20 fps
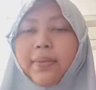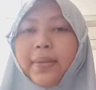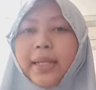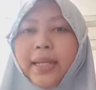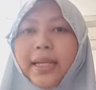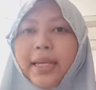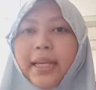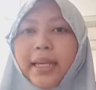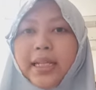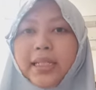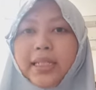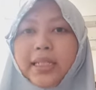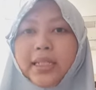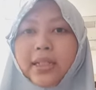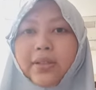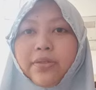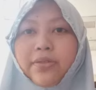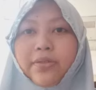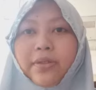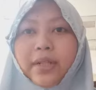Mitigation
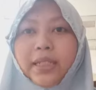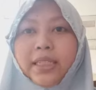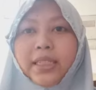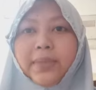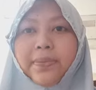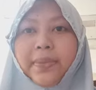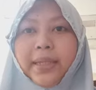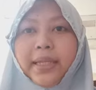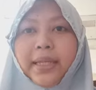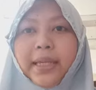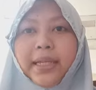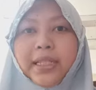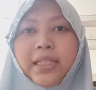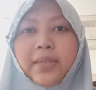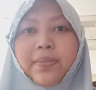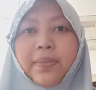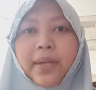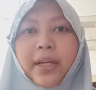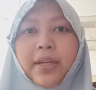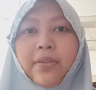of risk
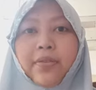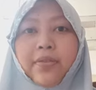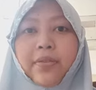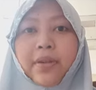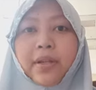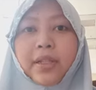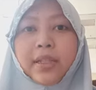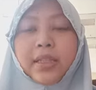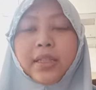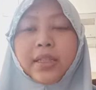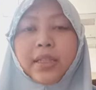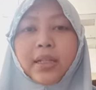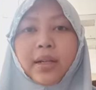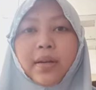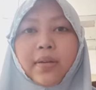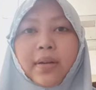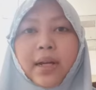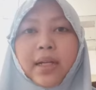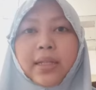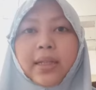begins by first
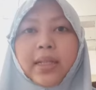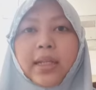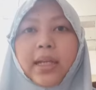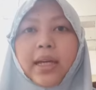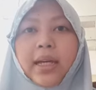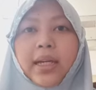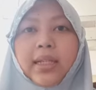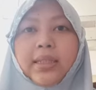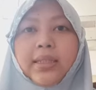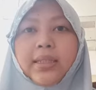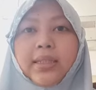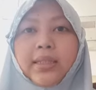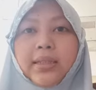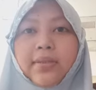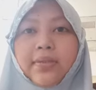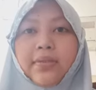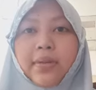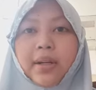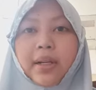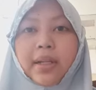correctly
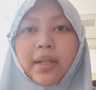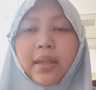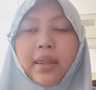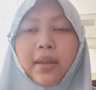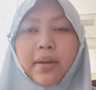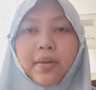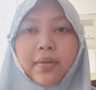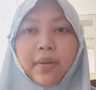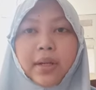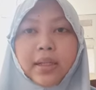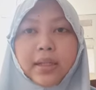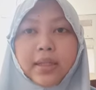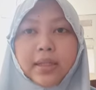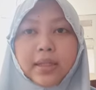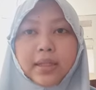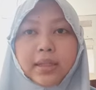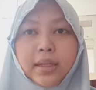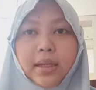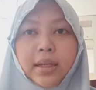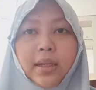identifying the
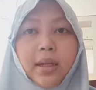risks,